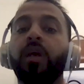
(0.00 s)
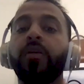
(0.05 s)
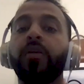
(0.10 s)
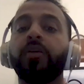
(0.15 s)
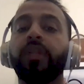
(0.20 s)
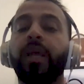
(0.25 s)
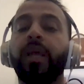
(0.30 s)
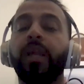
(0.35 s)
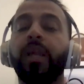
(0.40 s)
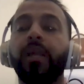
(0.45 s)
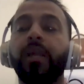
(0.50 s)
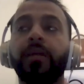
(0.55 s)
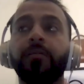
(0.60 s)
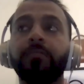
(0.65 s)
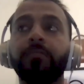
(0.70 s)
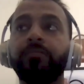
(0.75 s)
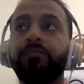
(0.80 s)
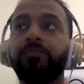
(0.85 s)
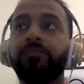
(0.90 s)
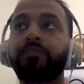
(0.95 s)

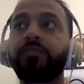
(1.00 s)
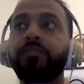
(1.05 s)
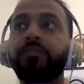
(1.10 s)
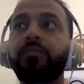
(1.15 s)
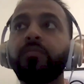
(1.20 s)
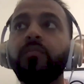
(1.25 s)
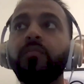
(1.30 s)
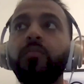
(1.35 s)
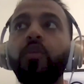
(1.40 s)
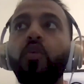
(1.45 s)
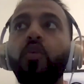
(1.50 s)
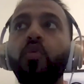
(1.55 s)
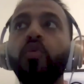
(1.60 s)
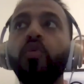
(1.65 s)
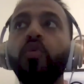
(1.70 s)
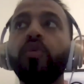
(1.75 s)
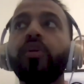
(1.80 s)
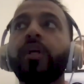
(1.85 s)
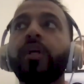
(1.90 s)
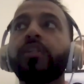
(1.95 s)
understanding
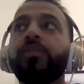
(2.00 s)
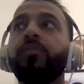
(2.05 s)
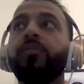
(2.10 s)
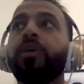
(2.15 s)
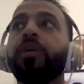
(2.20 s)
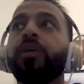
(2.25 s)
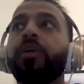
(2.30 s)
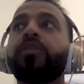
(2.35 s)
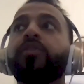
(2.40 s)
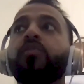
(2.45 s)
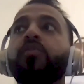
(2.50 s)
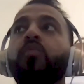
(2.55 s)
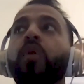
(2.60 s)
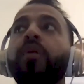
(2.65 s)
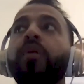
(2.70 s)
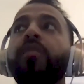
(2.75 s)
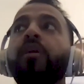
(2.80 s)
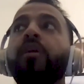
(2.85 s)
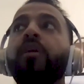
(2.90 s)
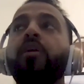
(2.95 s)
who your customer is,
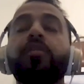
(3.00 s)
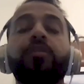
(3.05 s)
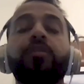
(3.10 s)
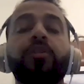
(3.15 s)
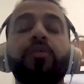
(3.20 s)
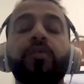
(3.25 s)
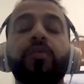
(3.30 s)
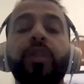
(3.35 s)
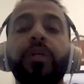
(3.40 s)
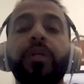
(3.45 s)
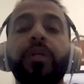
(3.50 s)
where they are in